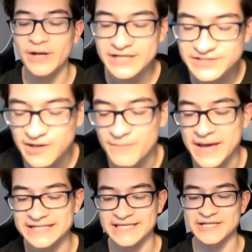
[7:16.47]
the greatest
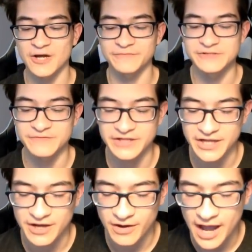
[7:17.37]
comeback to end off this
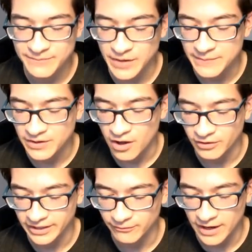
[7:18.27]
video. I'm, I'm
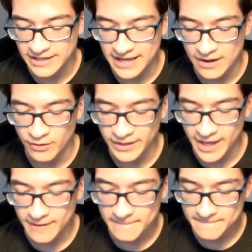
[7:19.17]
calling it right now,
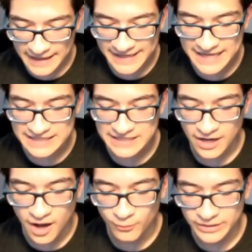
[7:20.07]
okay? I can't
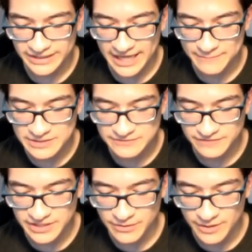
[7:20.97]
not win a game in this
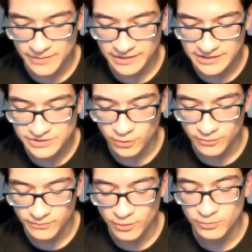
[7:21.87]
video. Come on, let's
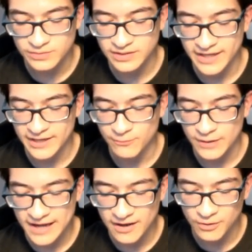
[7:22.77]
go overlay.
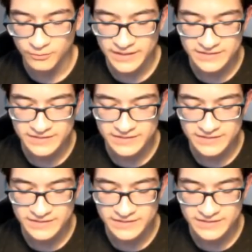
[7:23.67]
Wow,